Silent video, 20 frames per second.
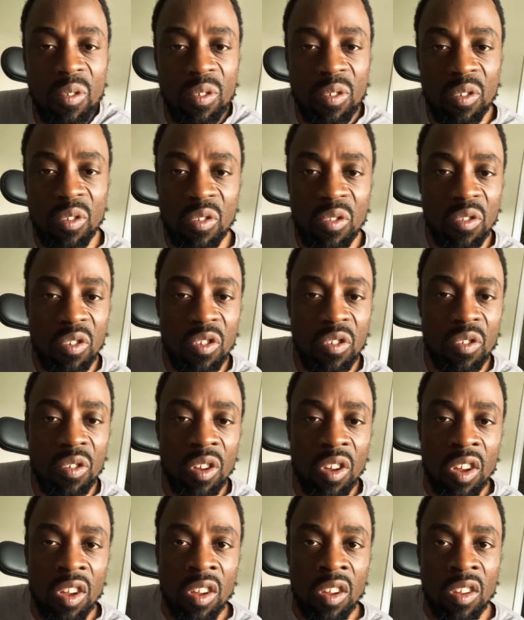You, you, you
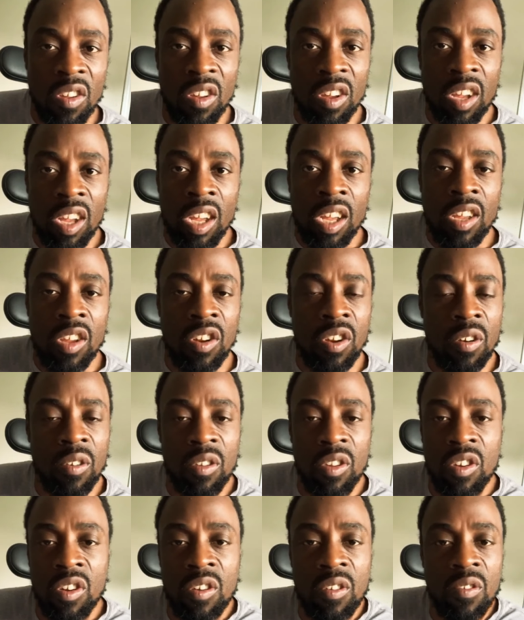you don't
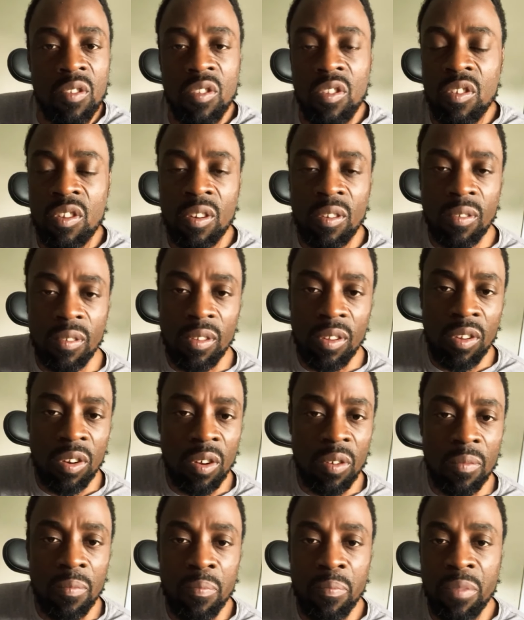you don't you don't you
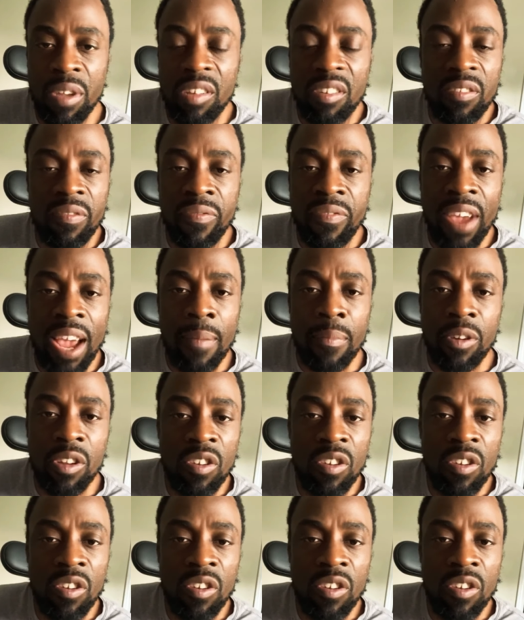don't mix fabric.